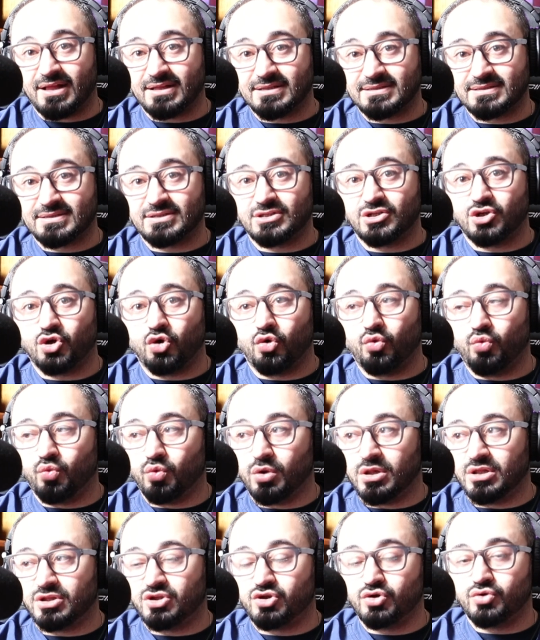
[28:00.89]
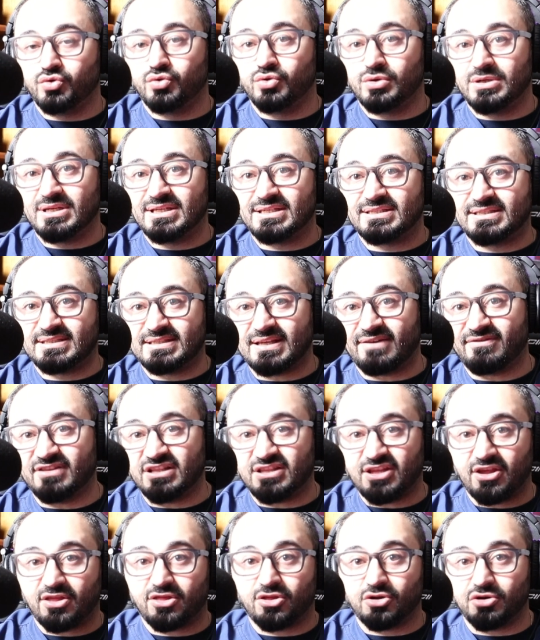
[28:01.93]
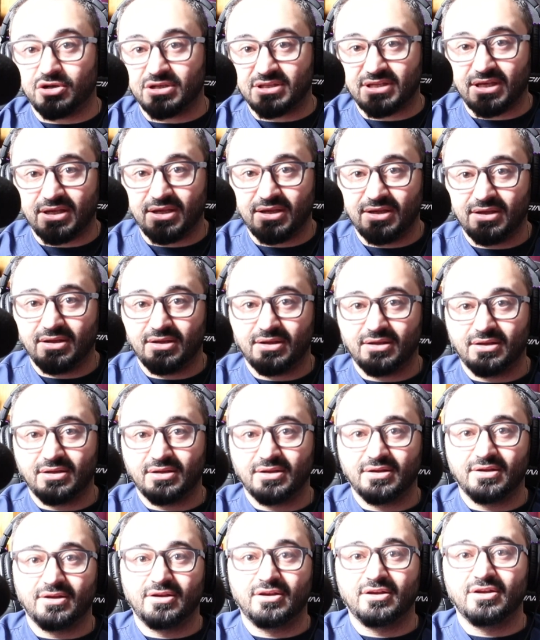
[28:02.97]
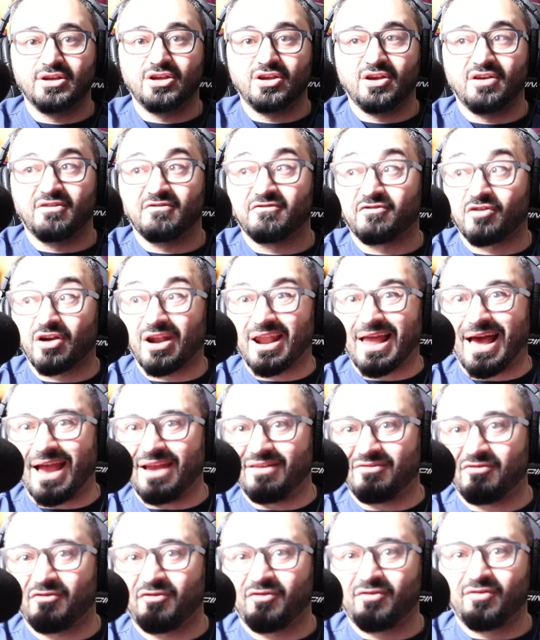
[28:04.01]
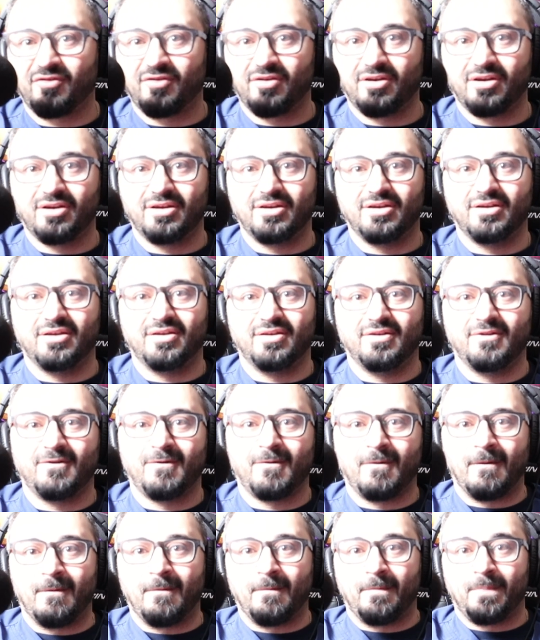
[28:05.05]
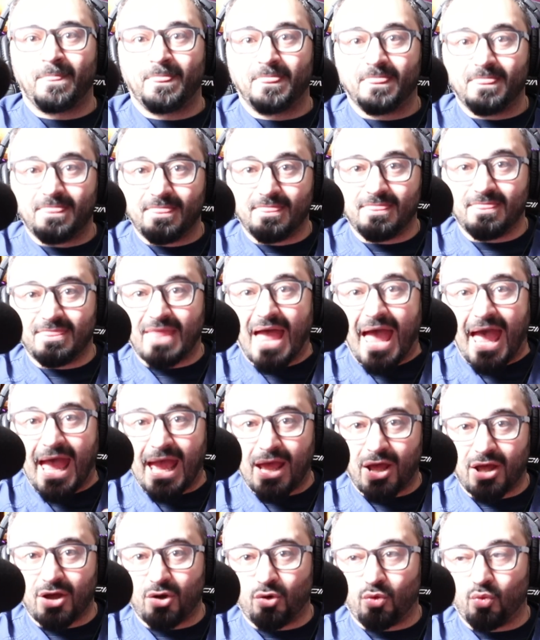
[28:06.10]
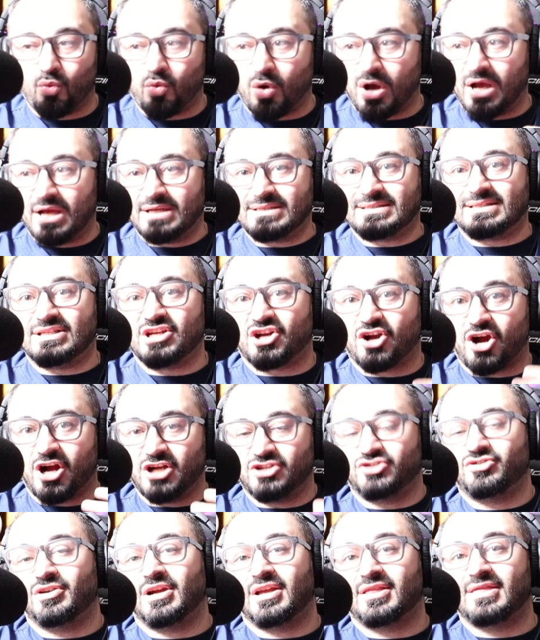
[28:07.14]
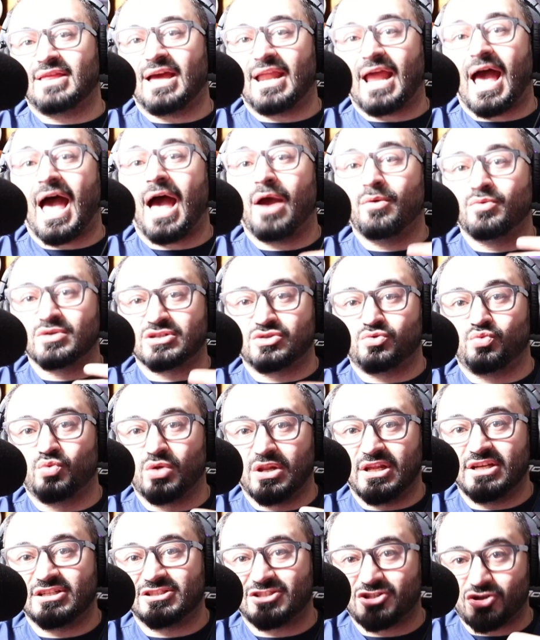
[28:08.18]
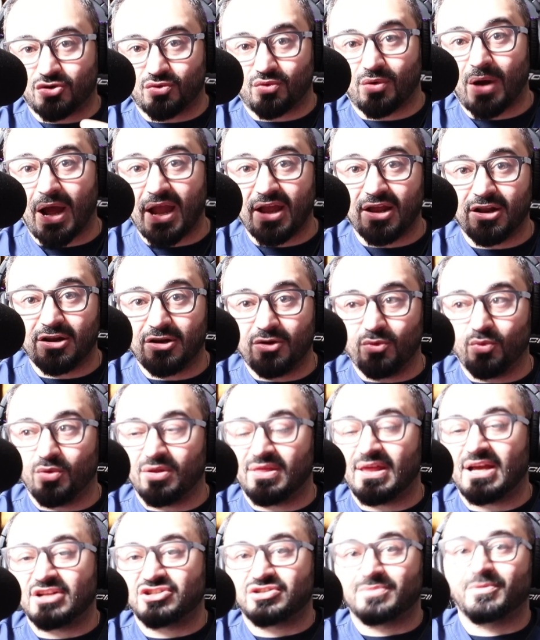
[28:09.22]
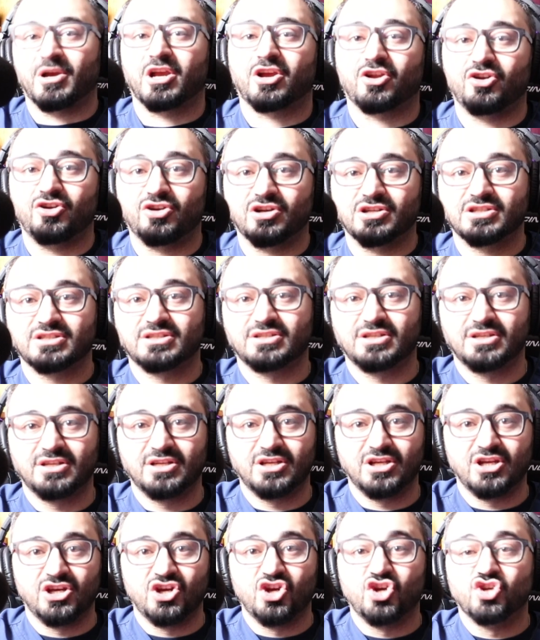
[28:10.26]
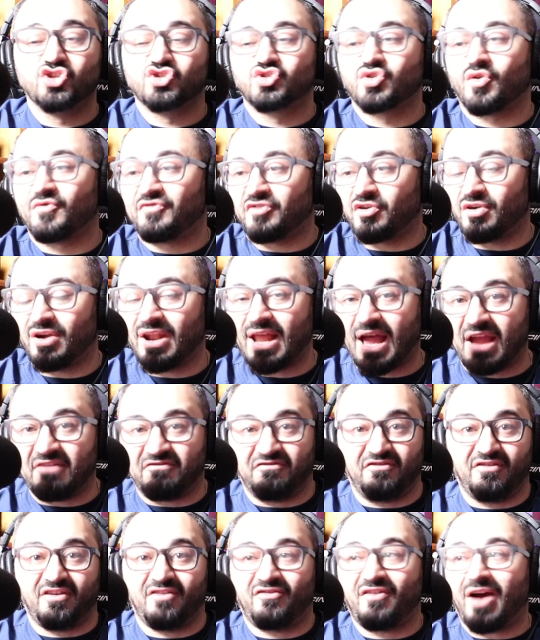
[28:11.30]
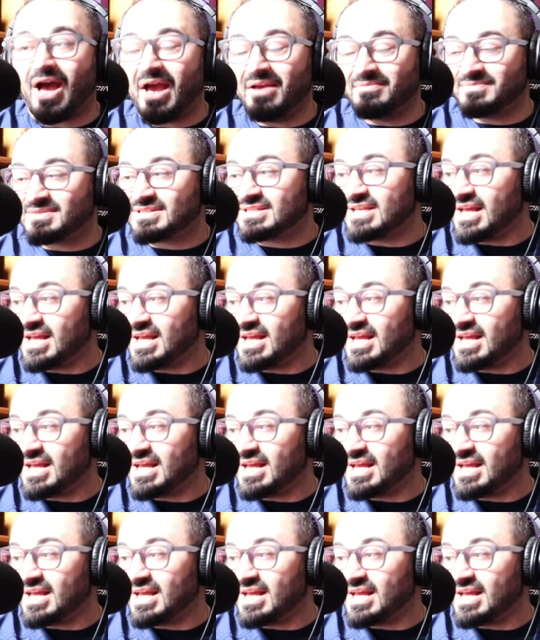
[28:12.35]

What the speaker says: else will do 70-30 for life. That was the contract that I was willing to write with that Jamaican nurse. So for life, if I'm